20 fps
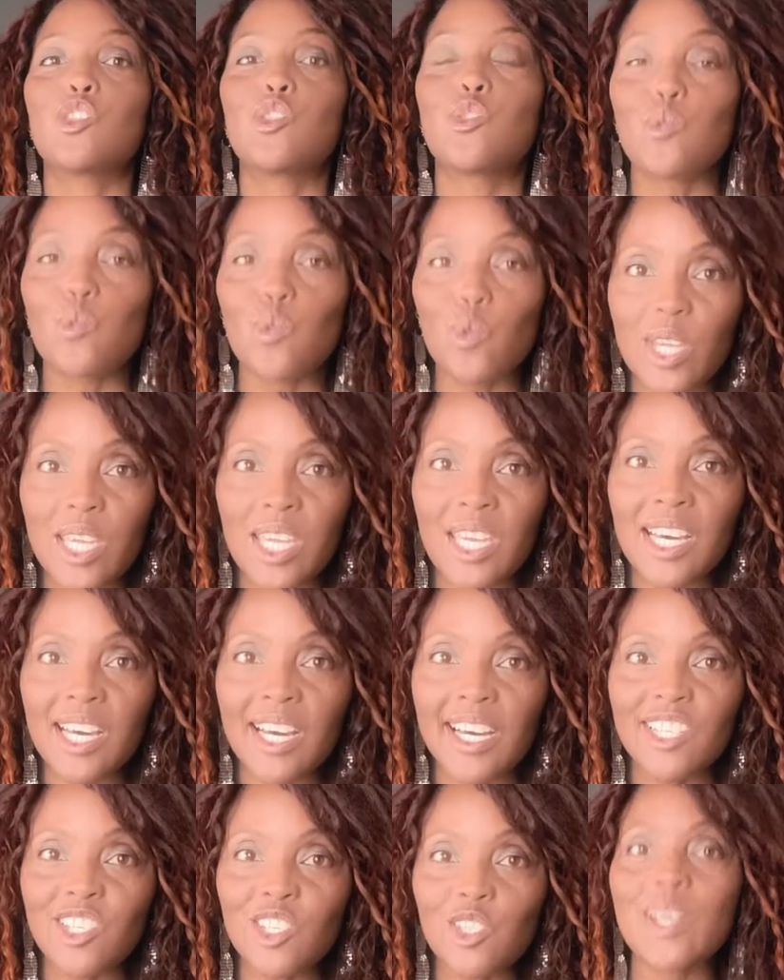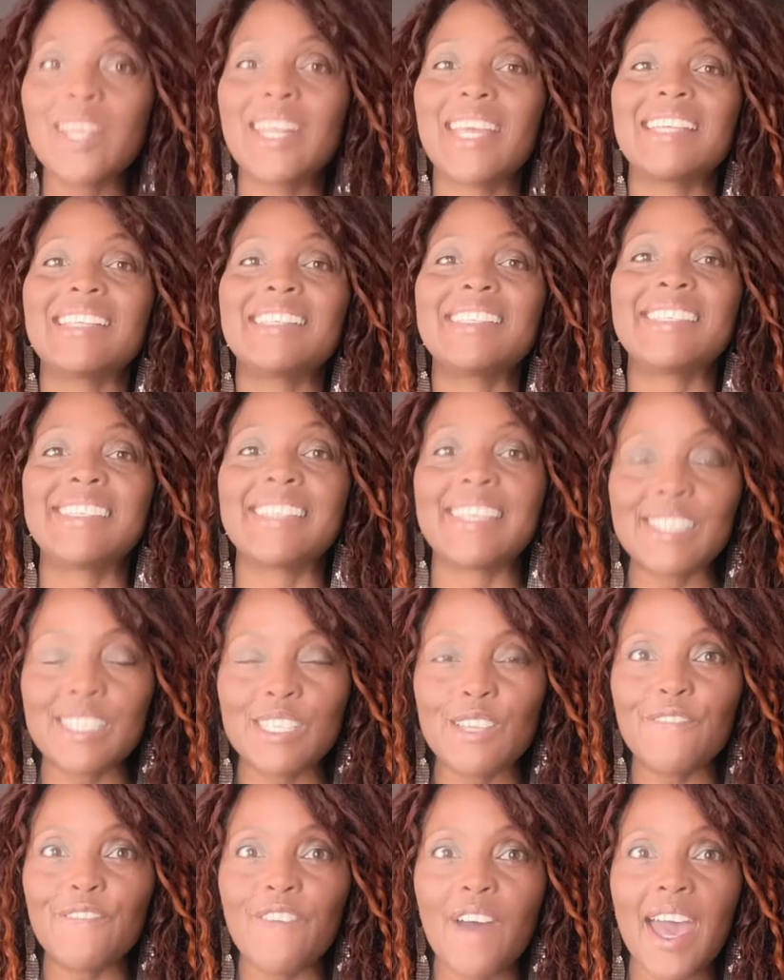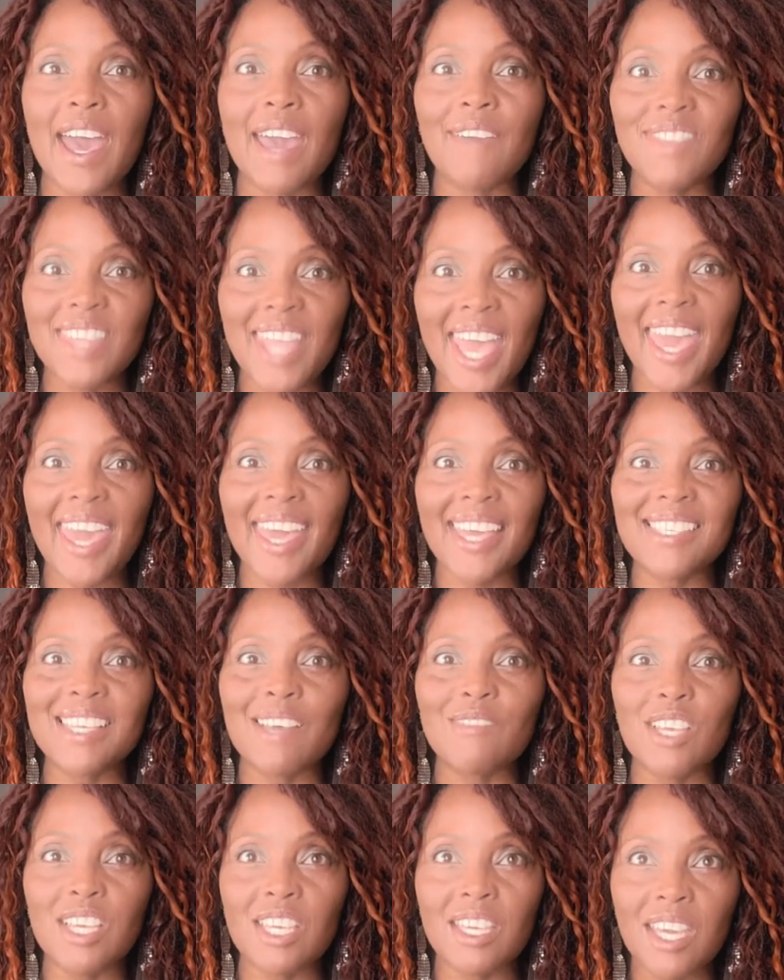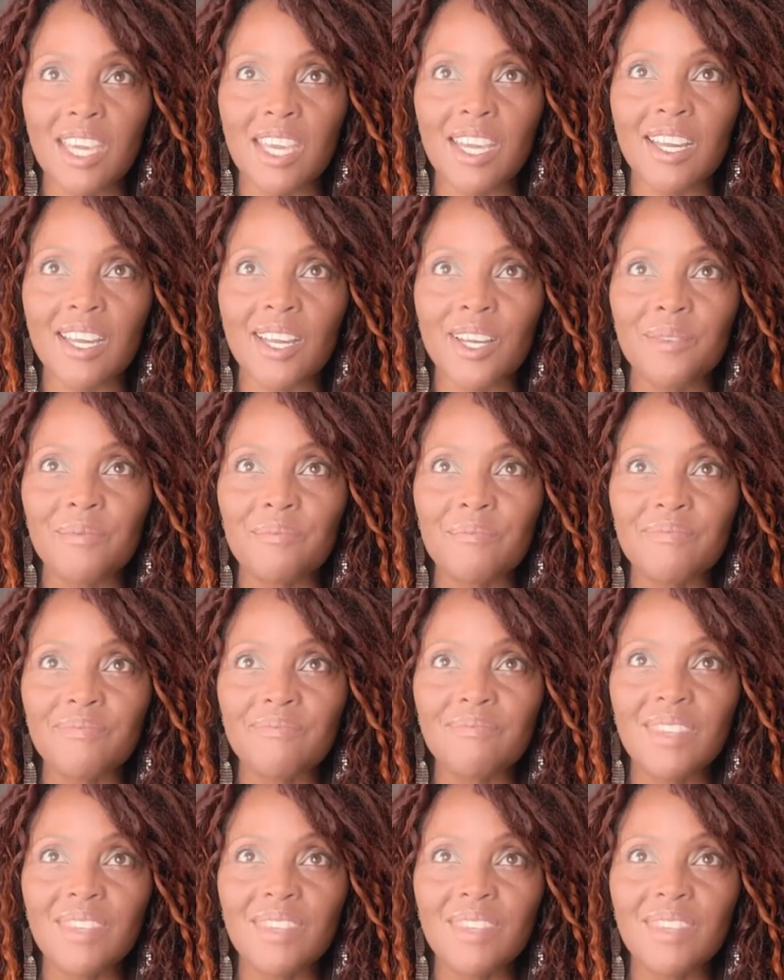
365 days of the year